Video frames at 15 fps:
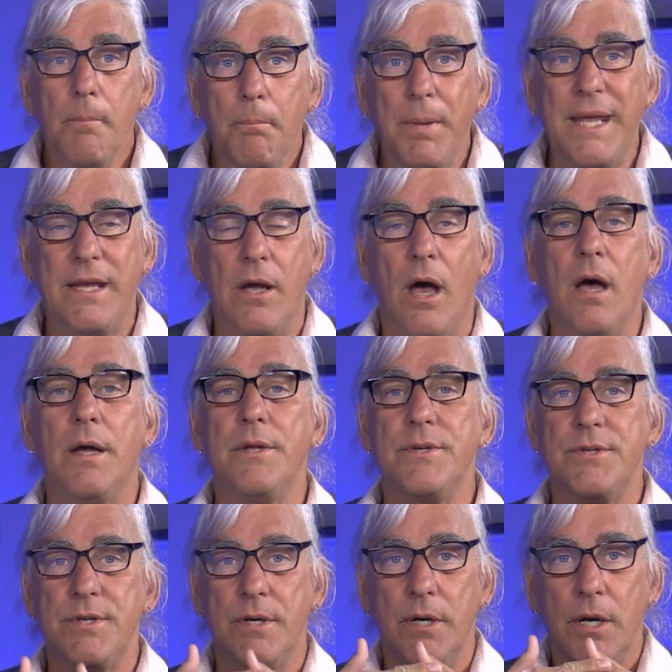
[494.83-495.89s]

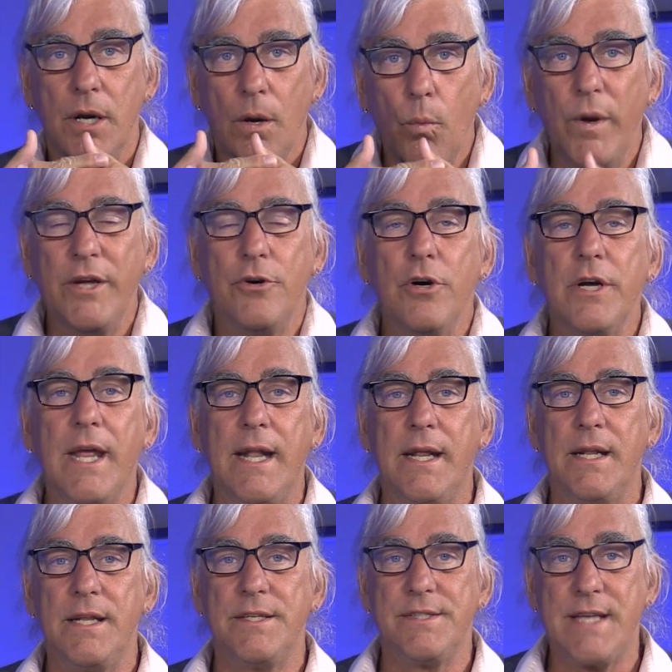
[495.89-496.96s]
because we look at
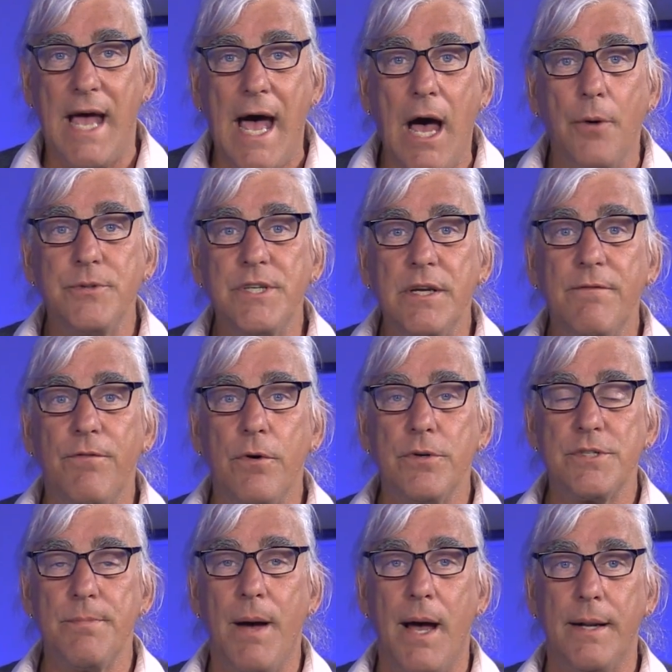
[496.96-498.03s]
it as a housing
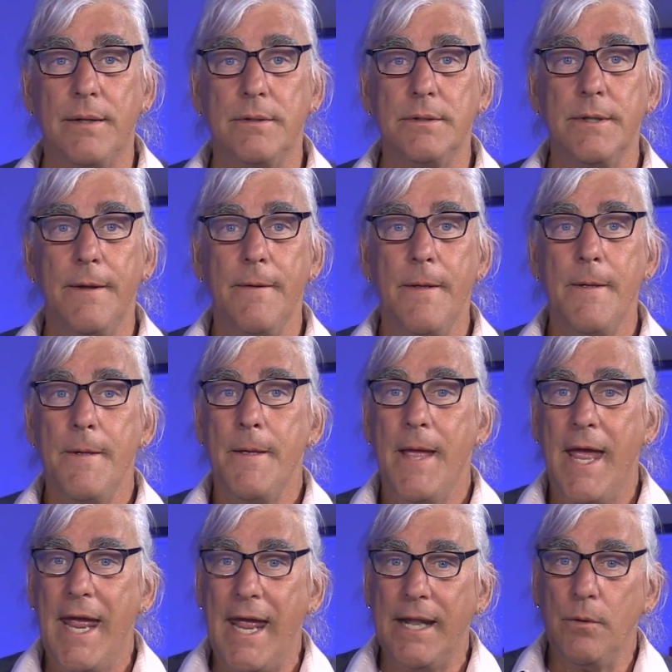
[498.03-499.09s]
first model
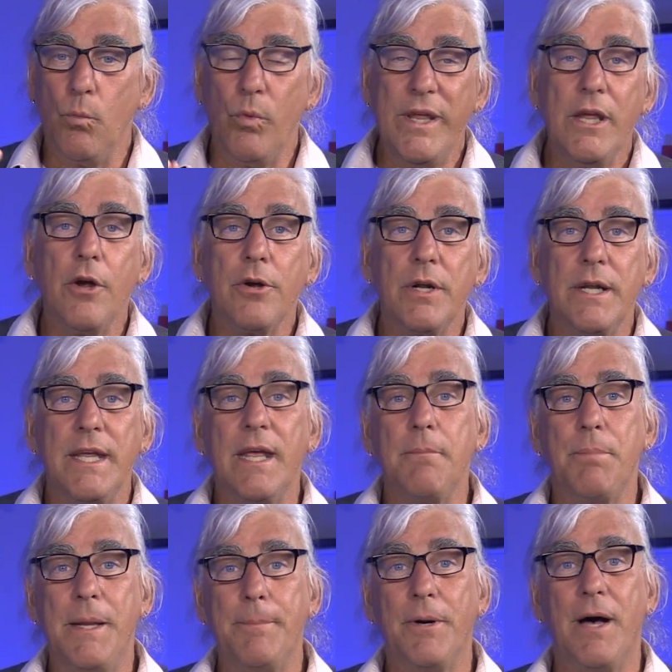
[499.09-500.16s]
and we are going to
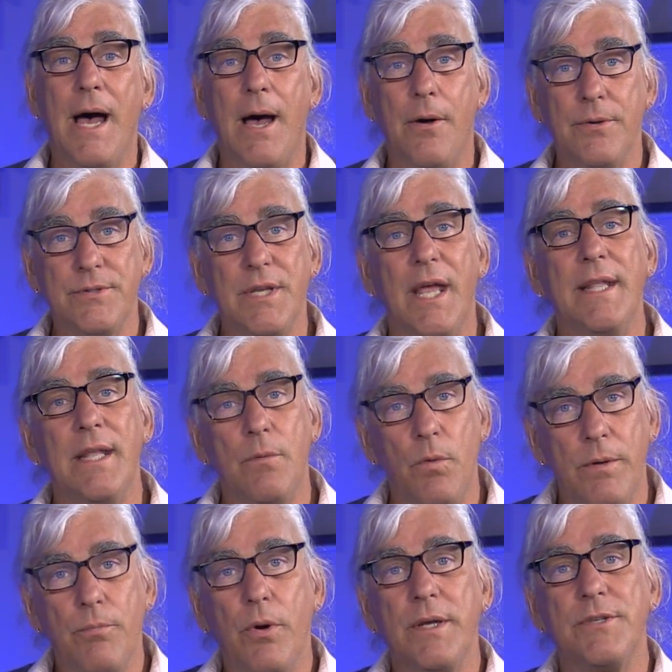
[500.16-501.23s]
get people housed, and then
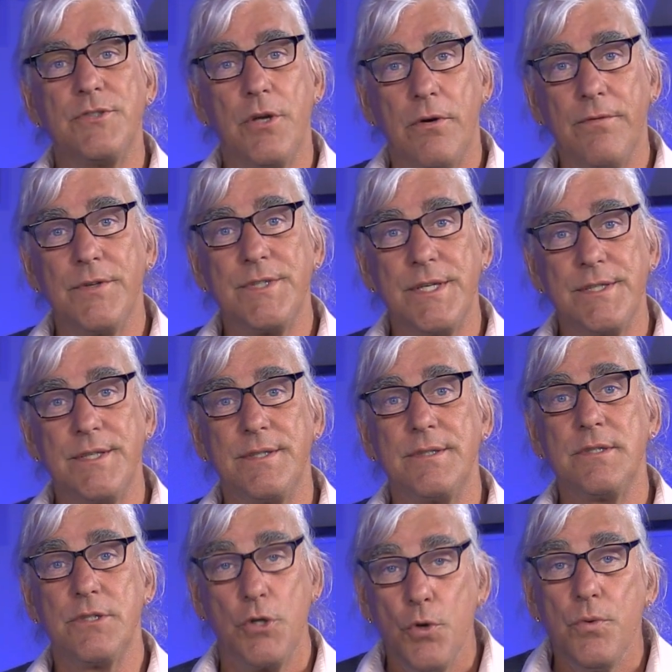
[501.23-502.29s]
we bring services
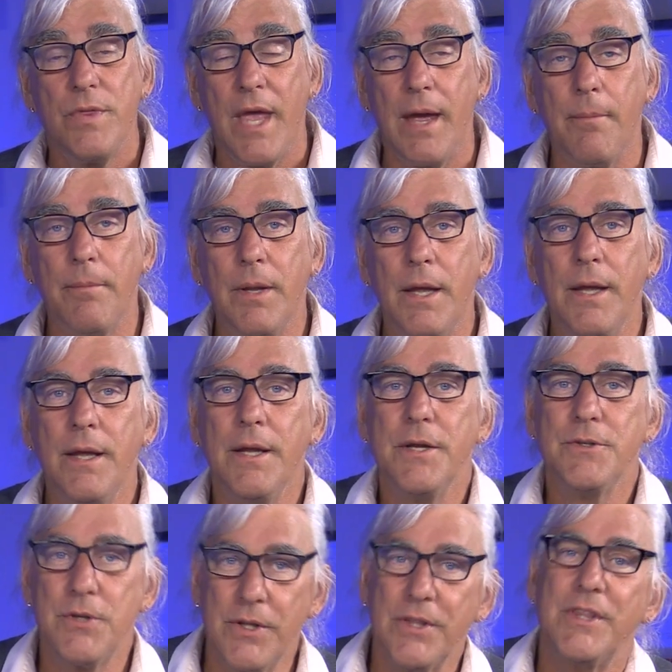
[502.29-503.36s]
to them
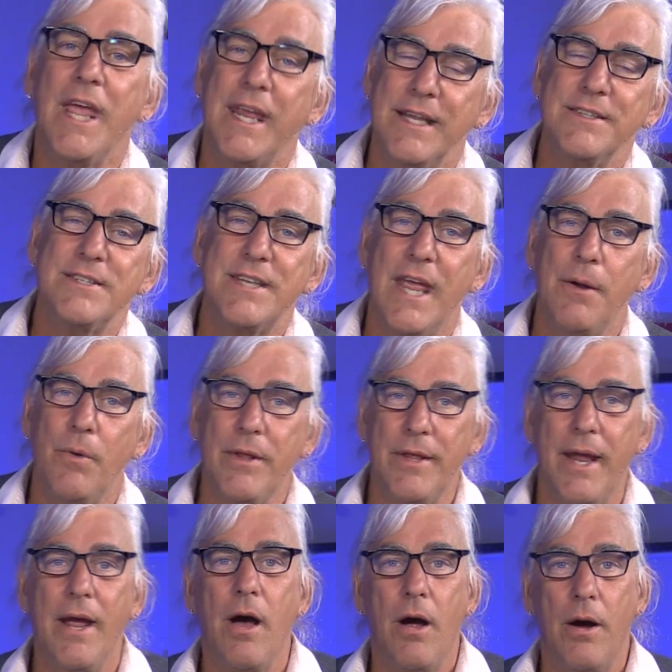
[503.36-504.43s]
so that they can stay where
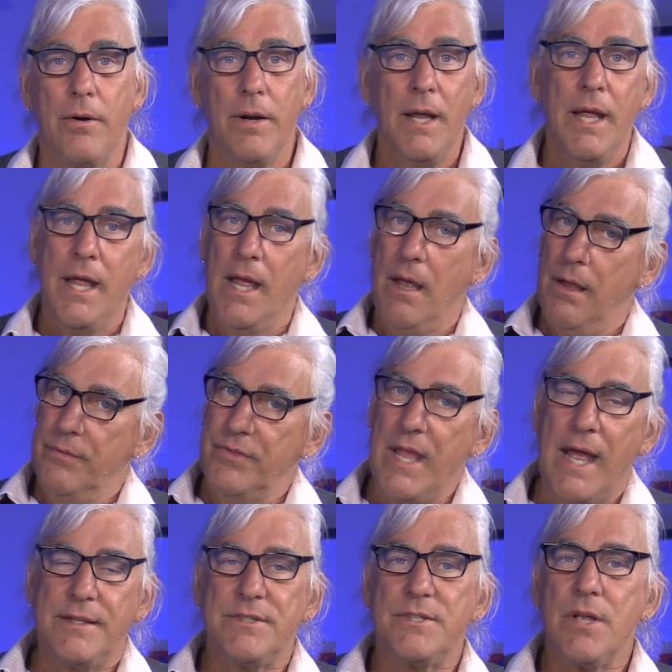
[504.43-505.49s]
they are.
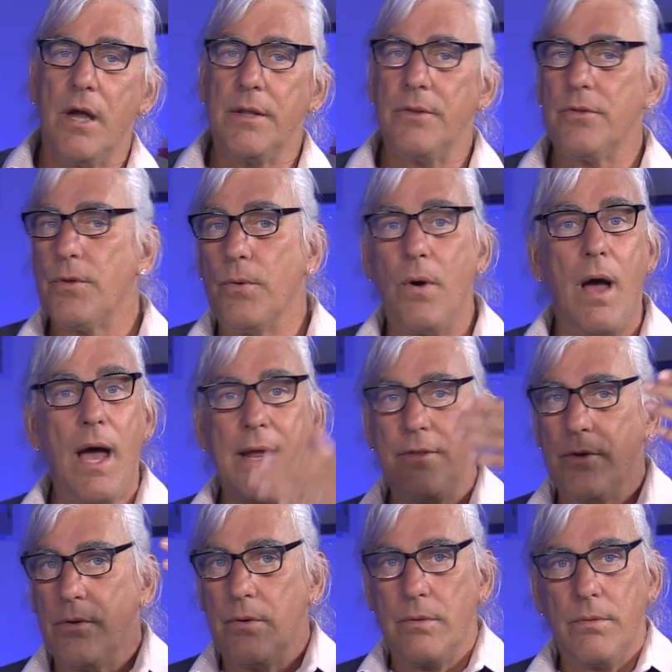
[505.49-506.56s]
That's done through
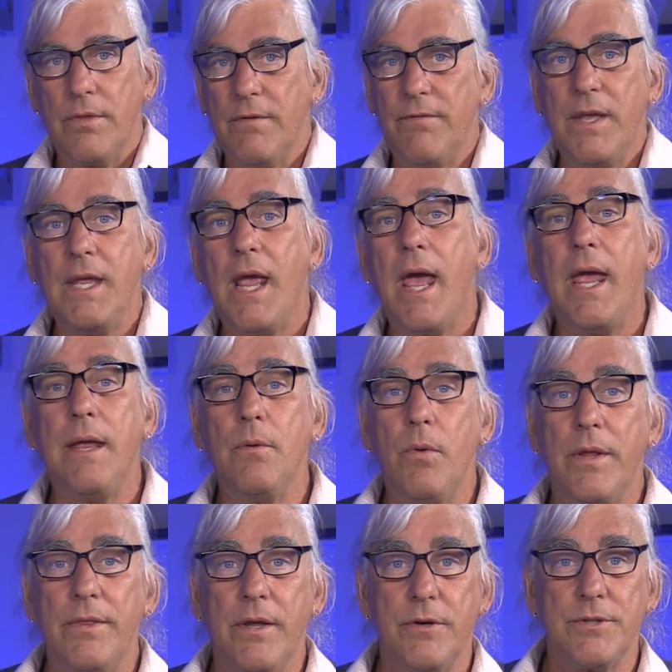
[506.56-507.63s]
either the VA
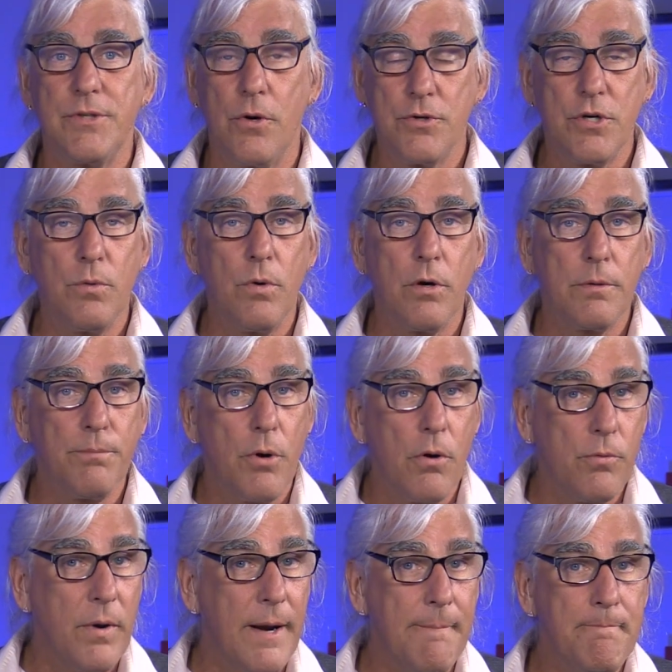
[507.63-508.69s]
with their social work
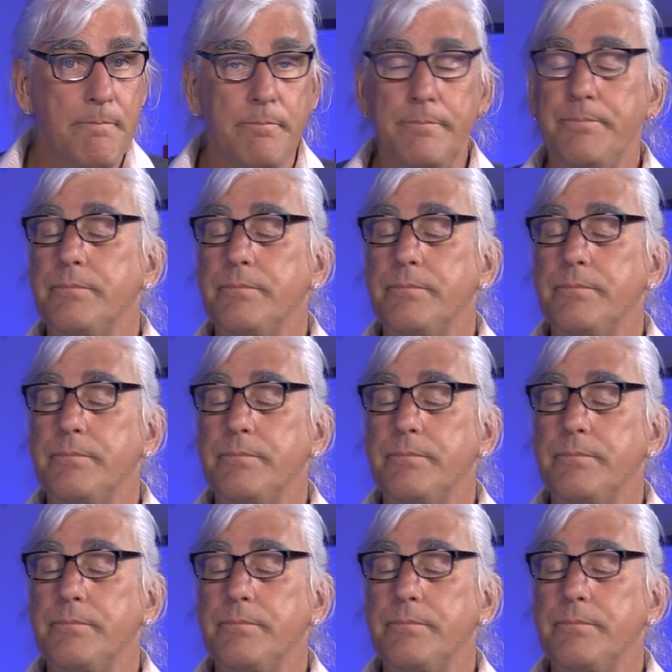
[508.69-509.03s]
program